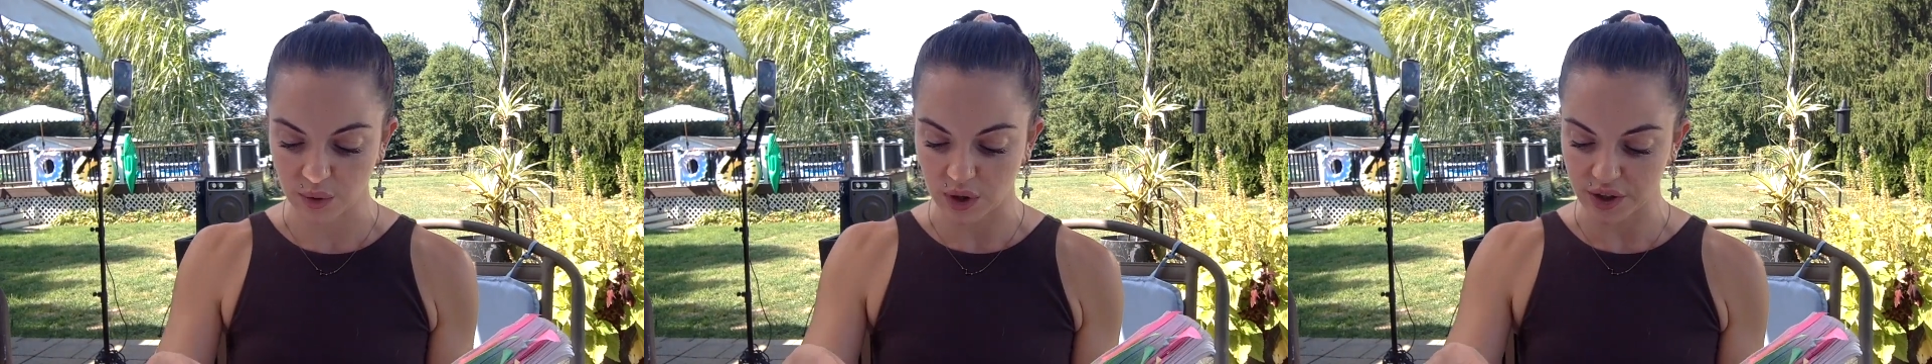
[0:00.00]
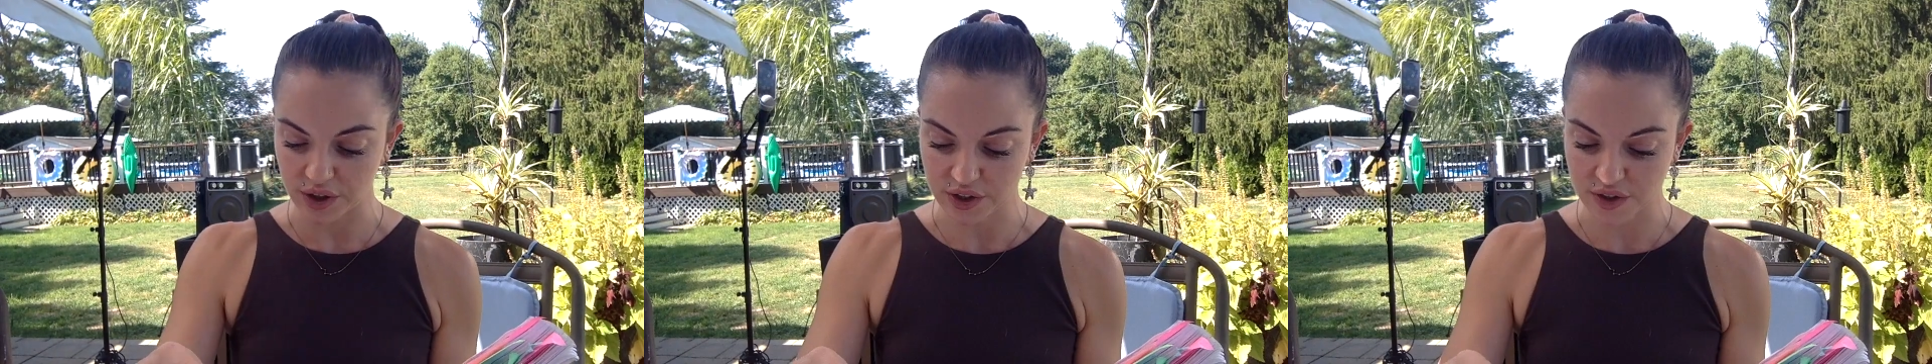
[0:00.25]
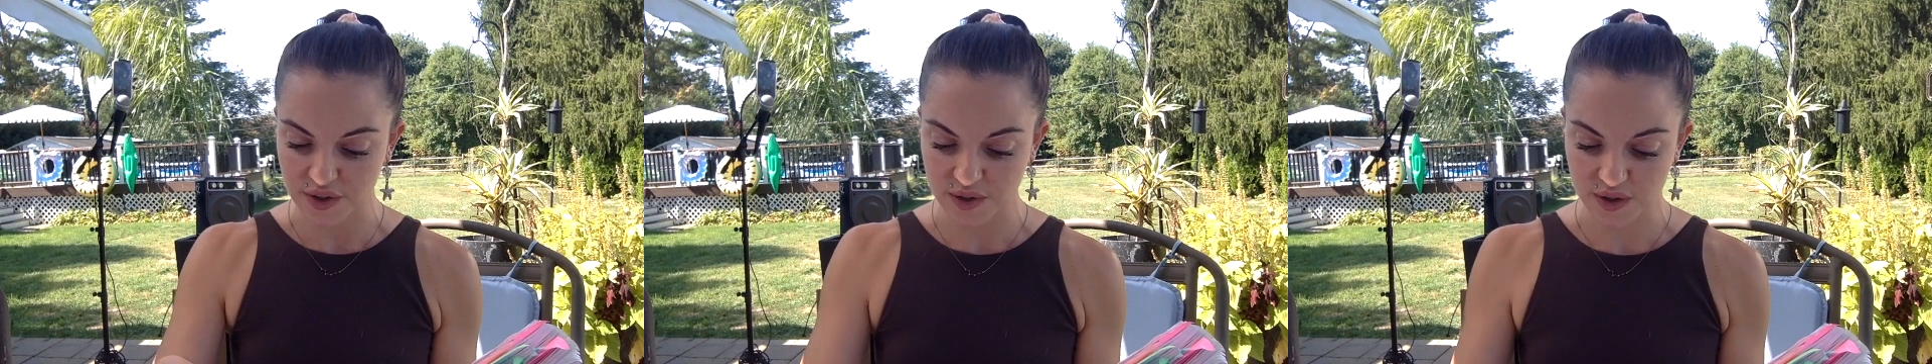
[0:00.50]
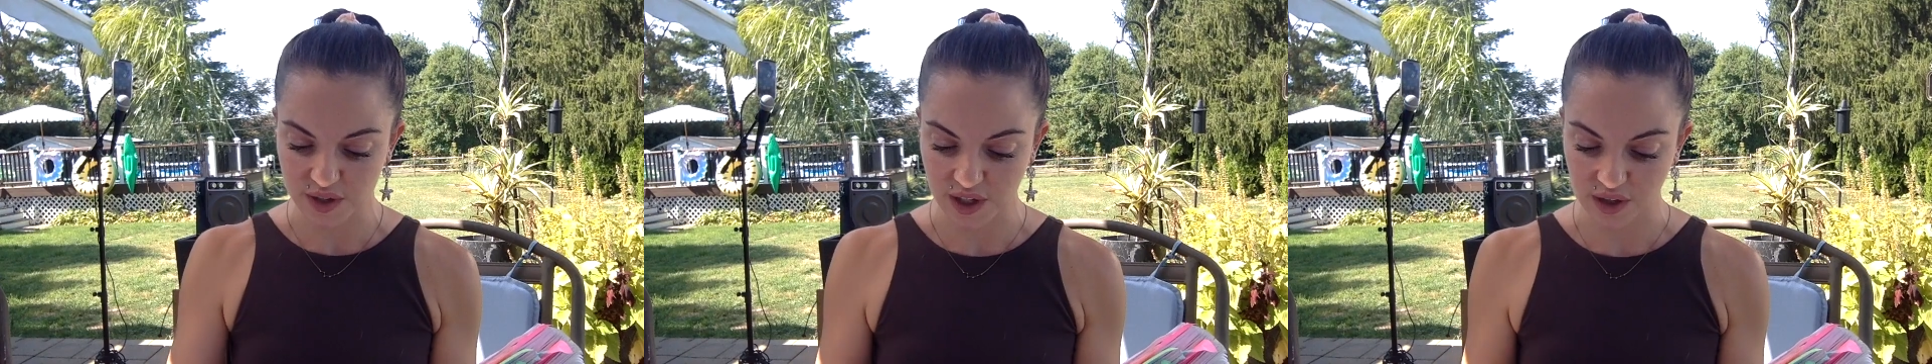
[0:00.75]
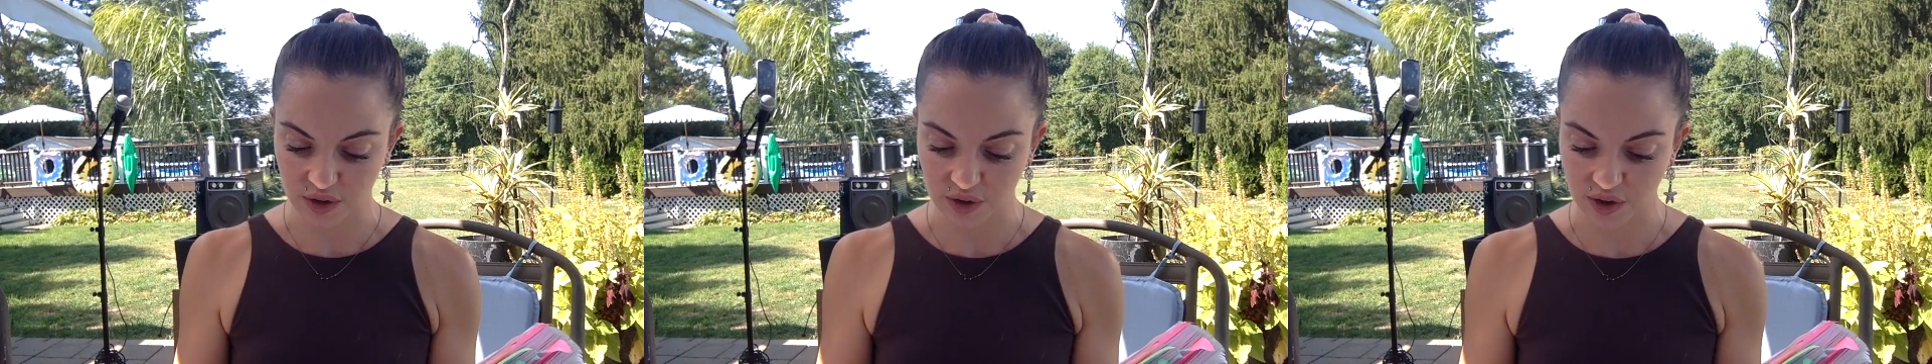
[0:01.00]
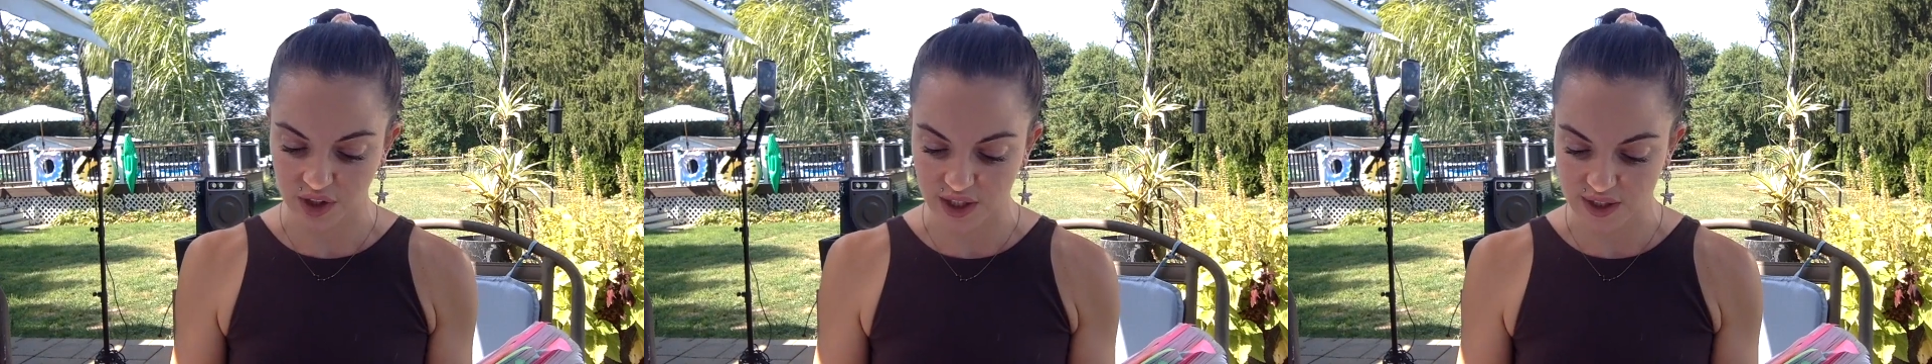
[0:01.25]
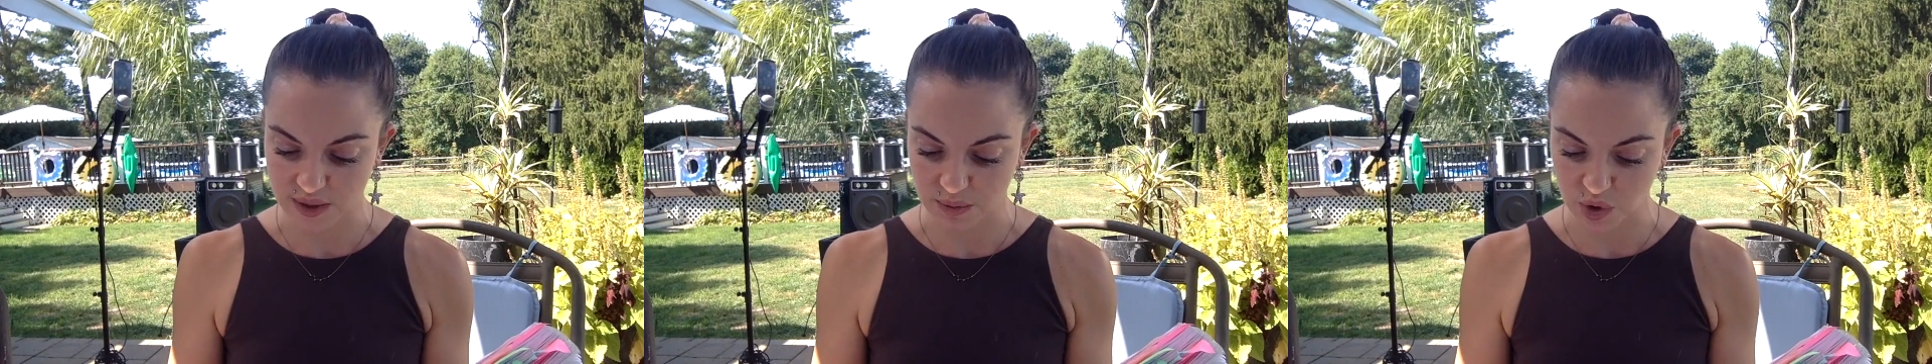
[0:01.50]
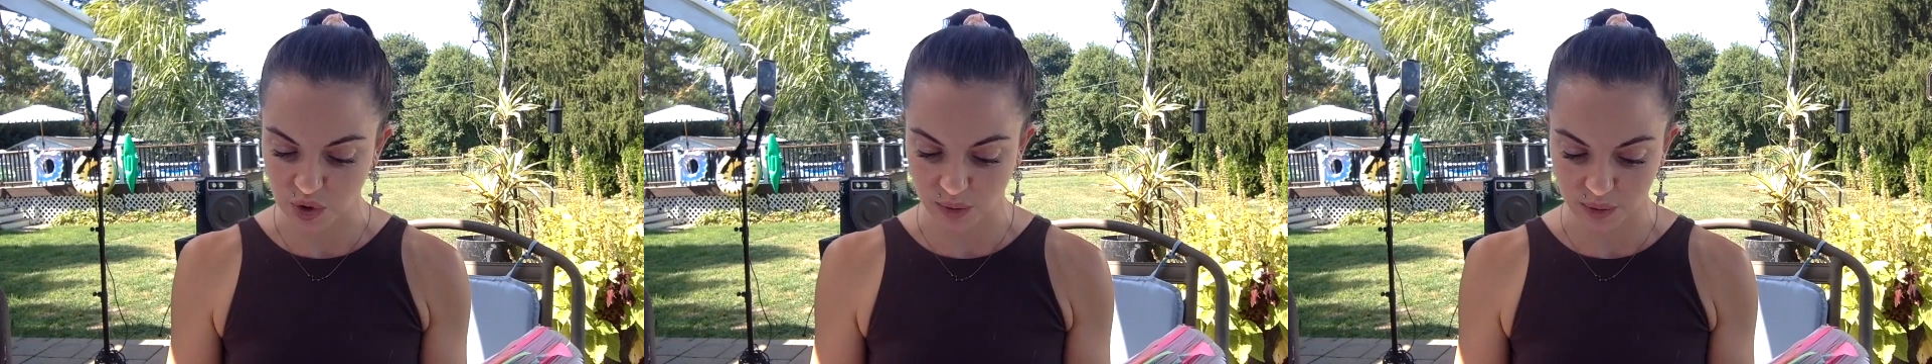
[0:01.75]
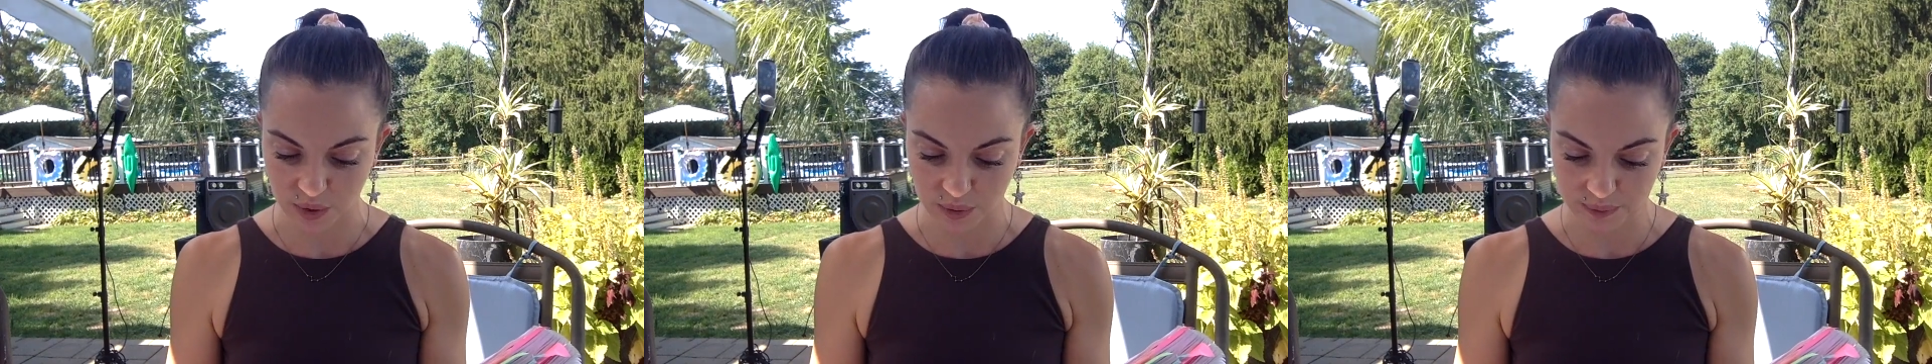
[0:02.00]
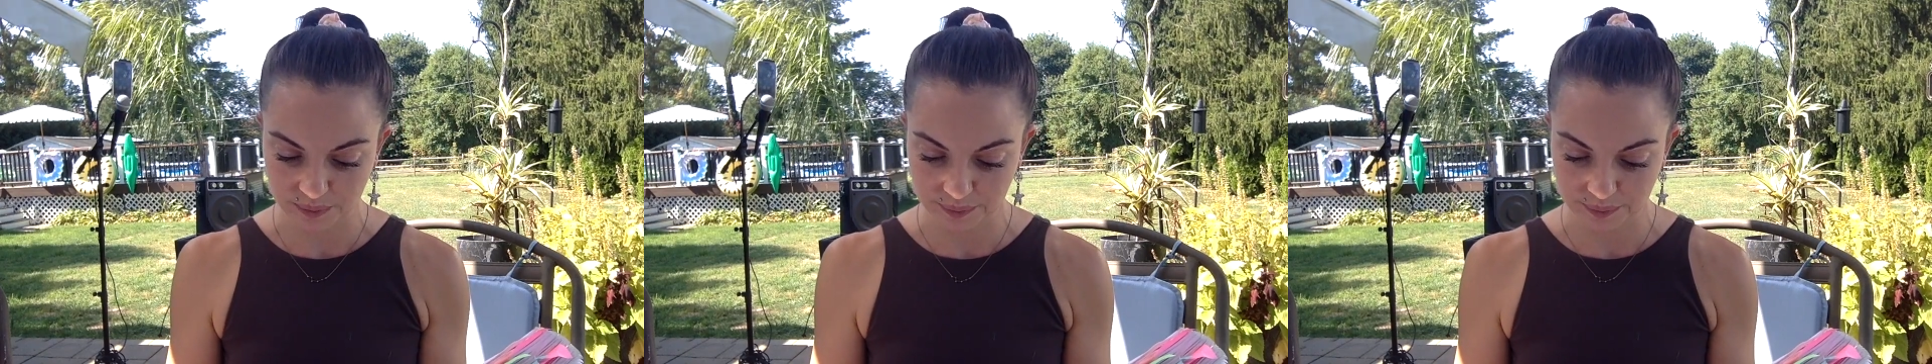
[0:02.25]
waters and create some trouble.